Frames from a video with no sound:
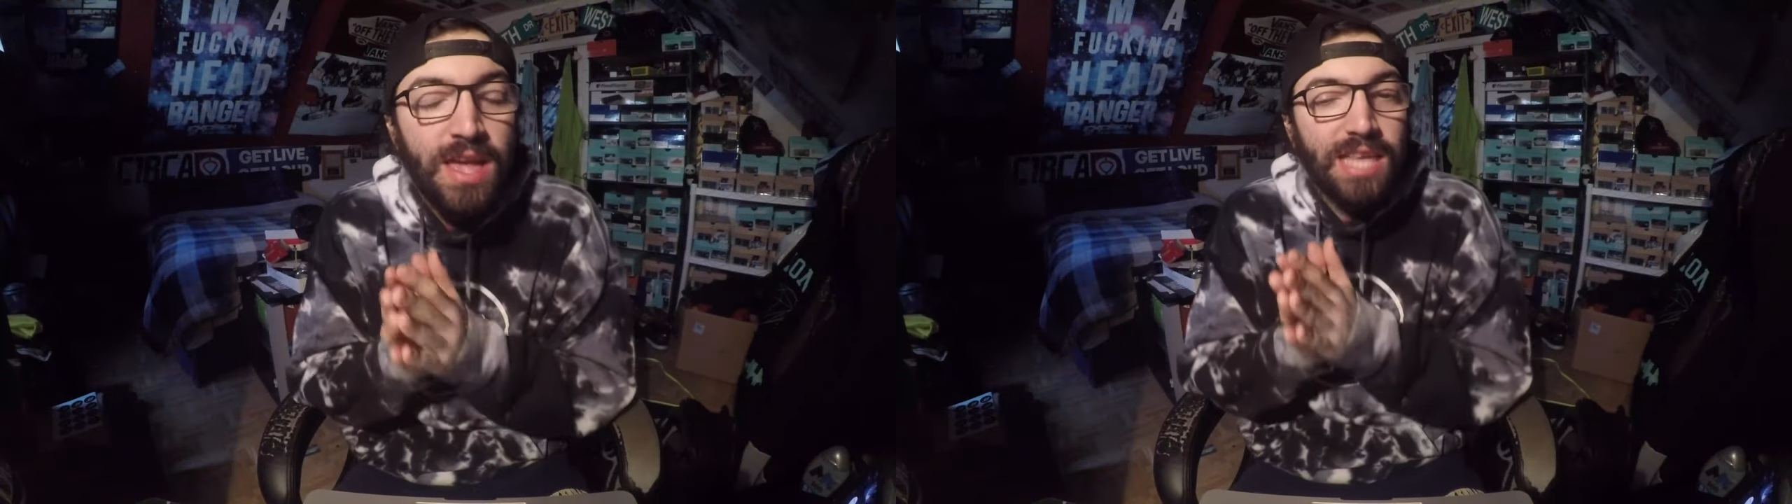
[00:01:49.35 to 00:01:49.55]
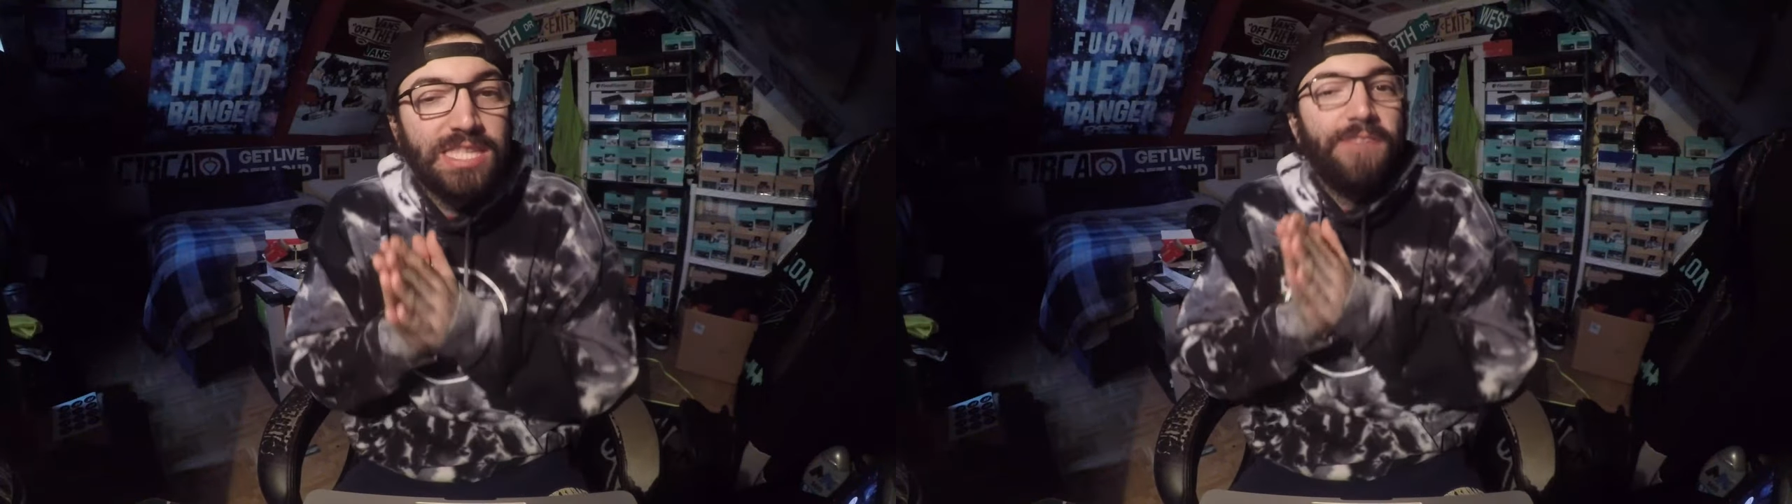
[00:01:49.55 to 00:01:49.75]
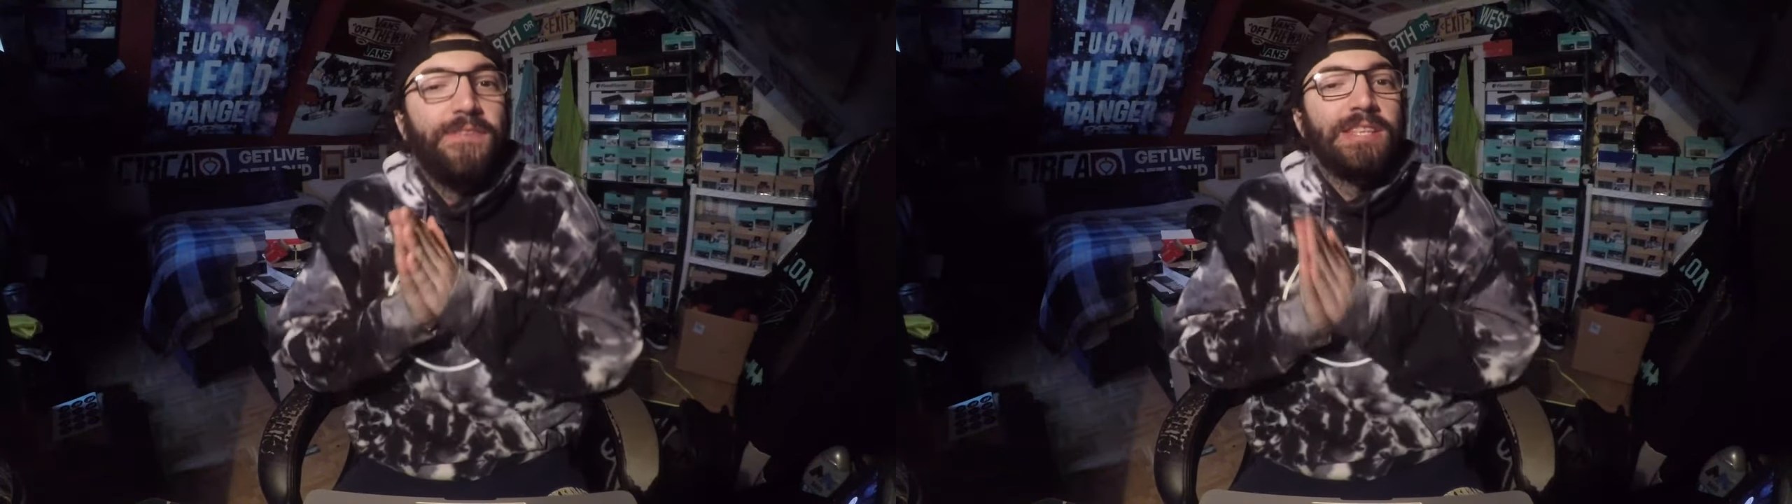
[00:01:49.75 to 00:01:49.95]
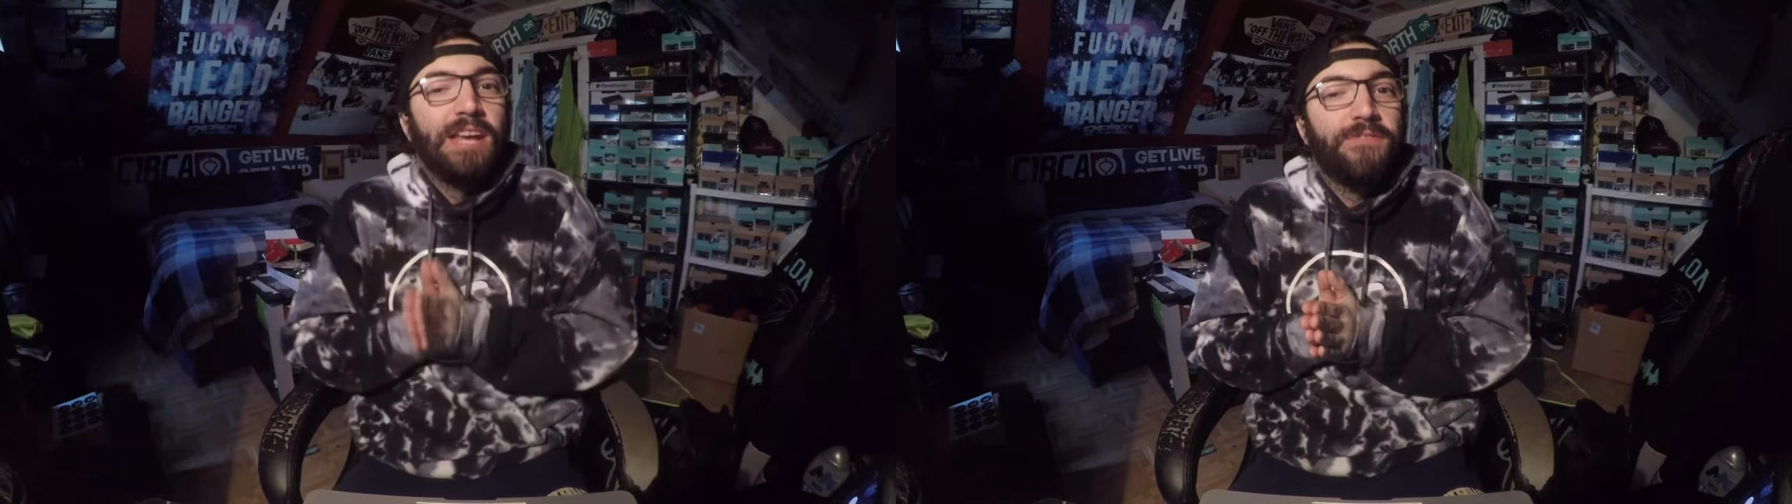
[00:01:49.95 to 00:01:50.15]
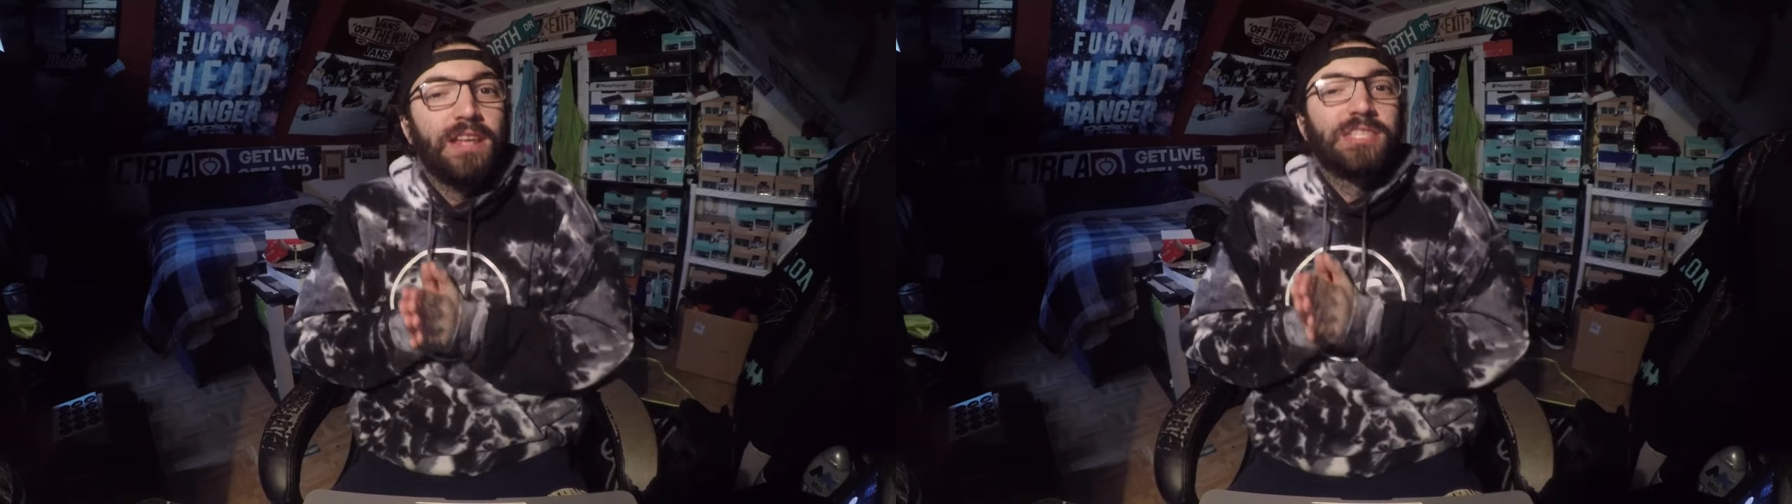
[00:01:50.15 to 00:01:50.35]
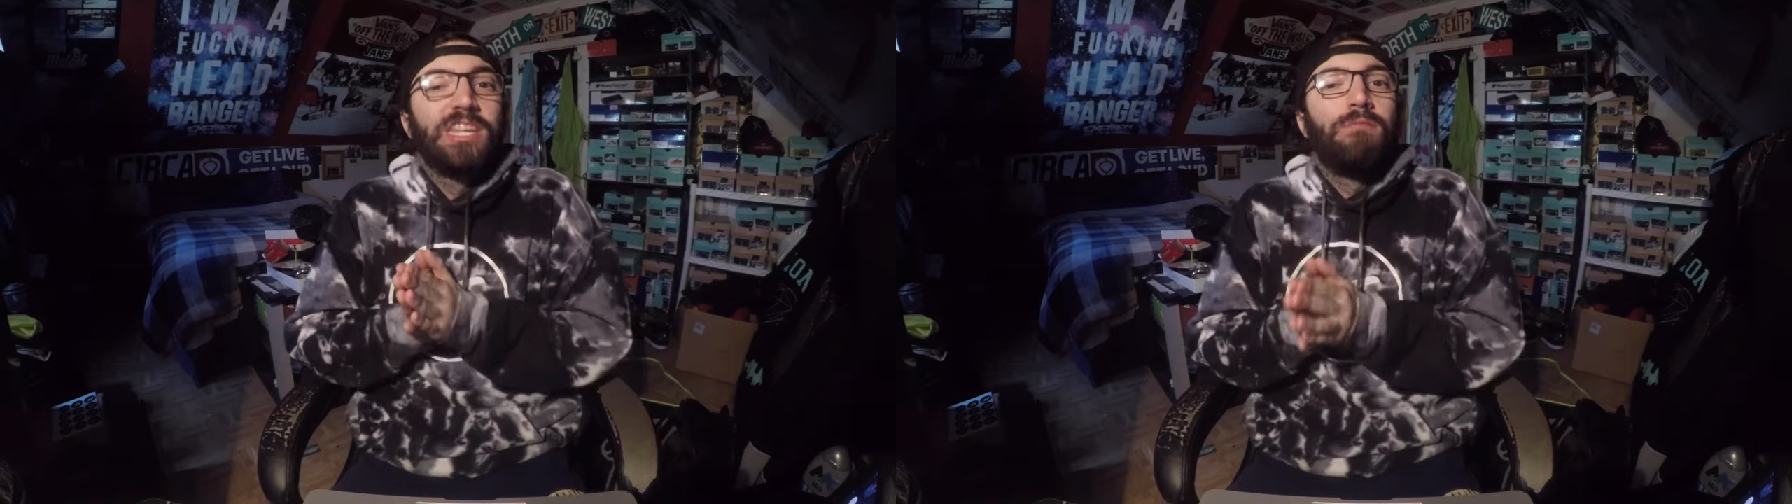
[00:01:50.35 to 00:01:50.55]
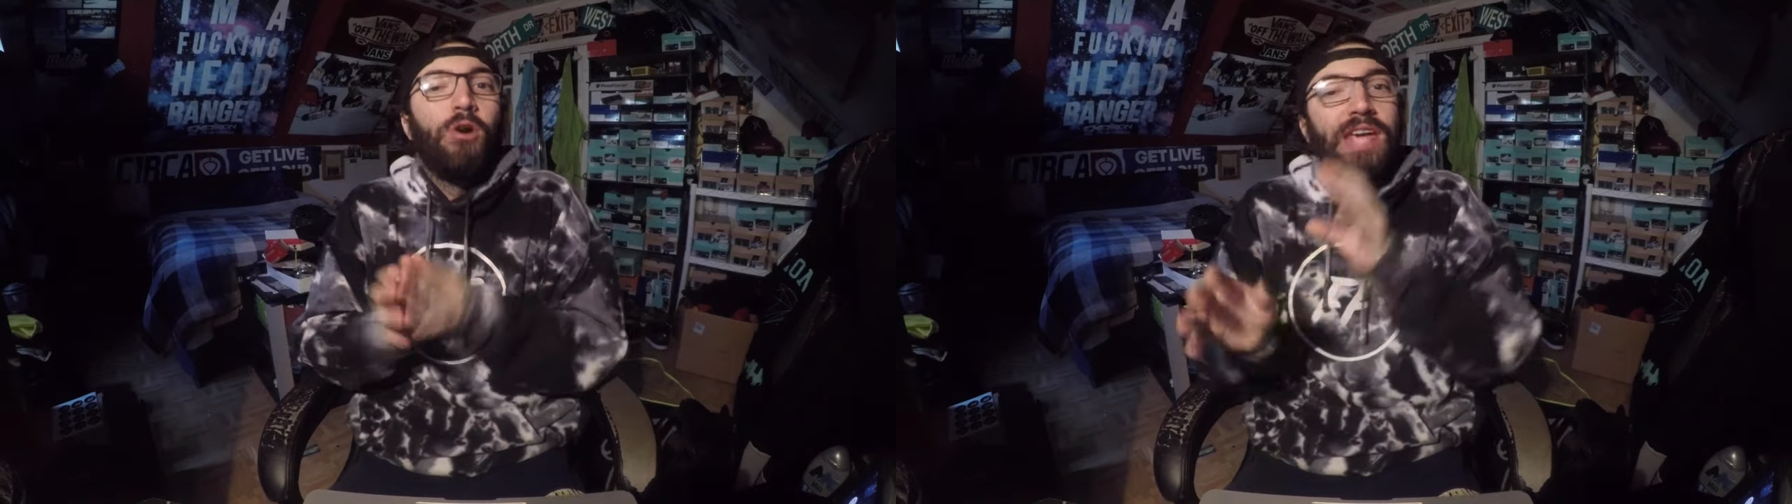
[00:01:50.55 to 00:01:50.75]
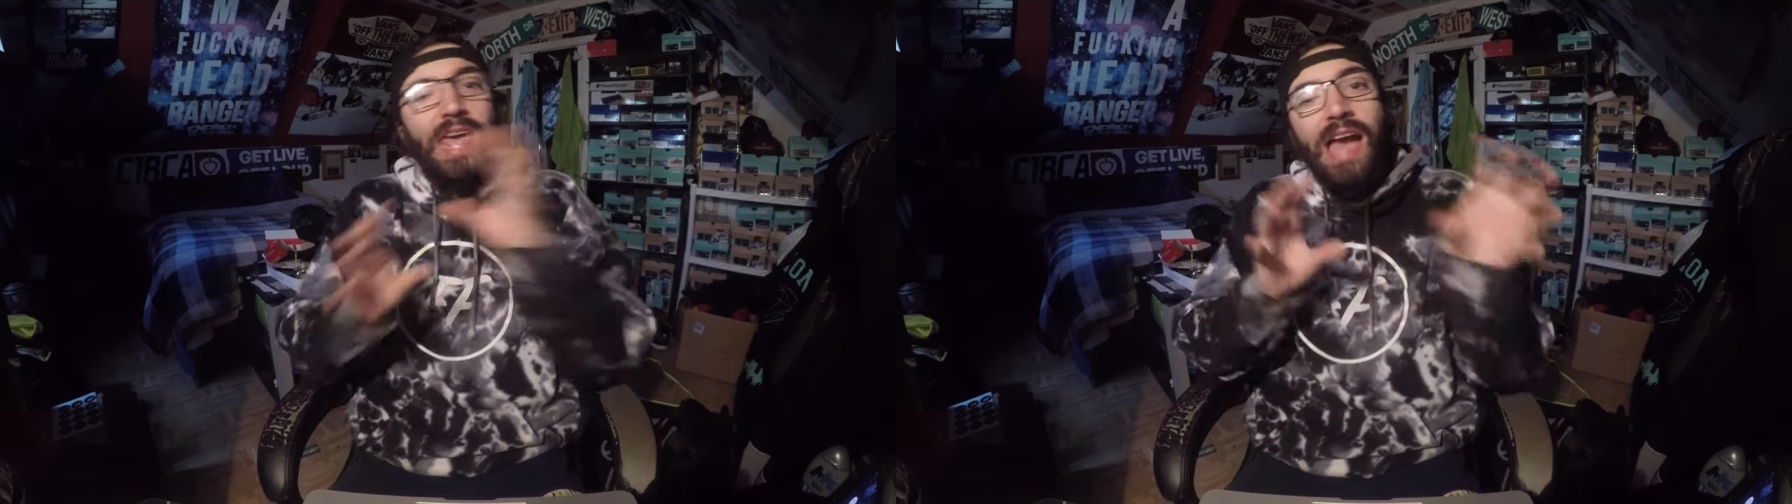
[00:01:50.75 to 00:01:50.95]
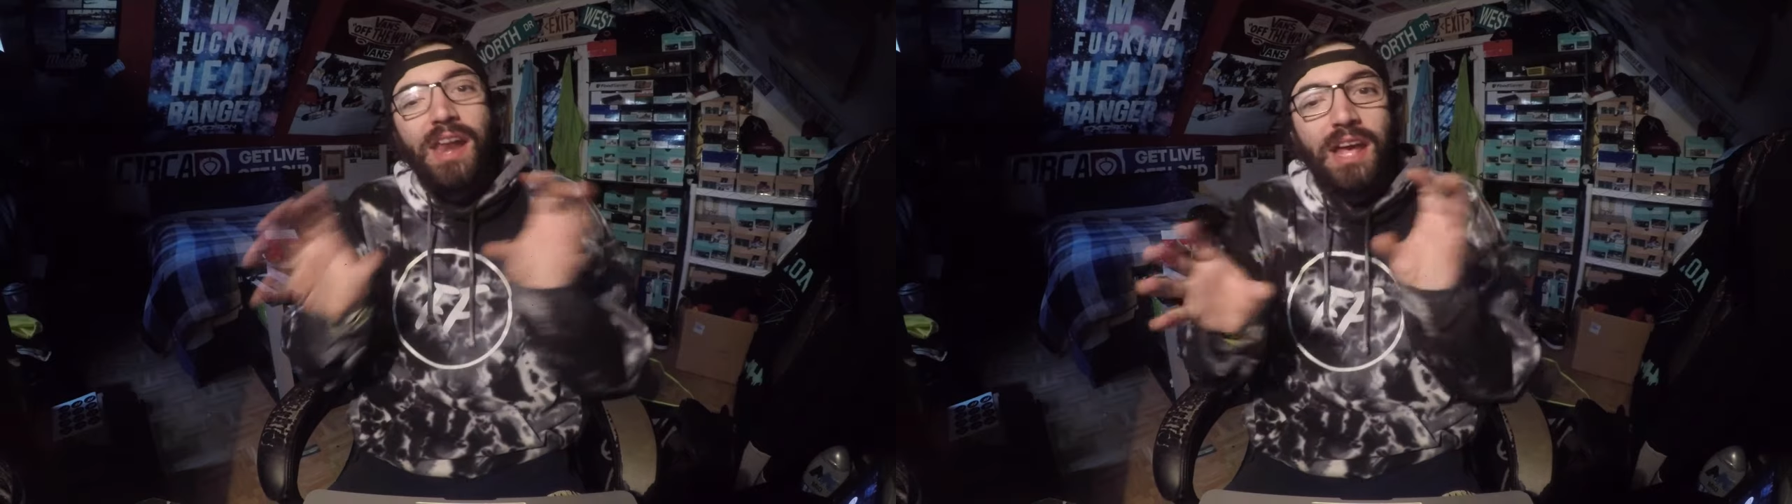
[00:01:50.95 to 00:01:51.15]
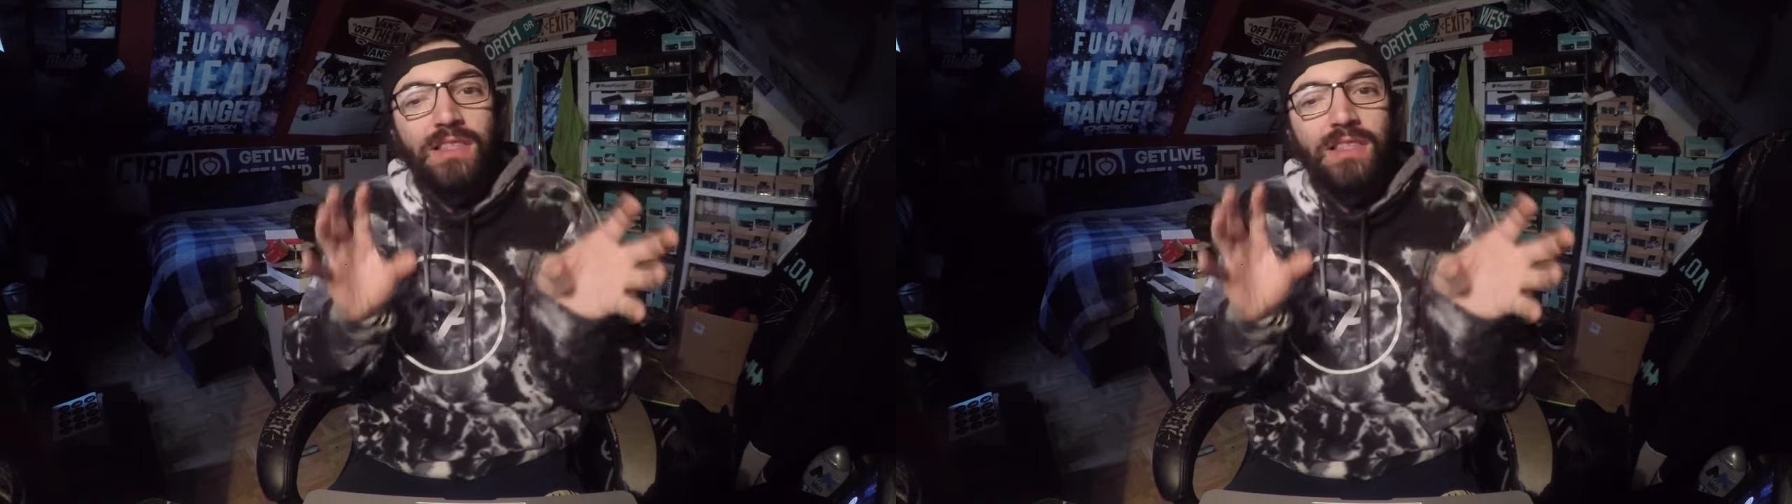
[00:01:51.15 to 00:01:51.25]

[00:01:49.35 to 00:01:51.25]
It's definitely different. It's a little more chaotic,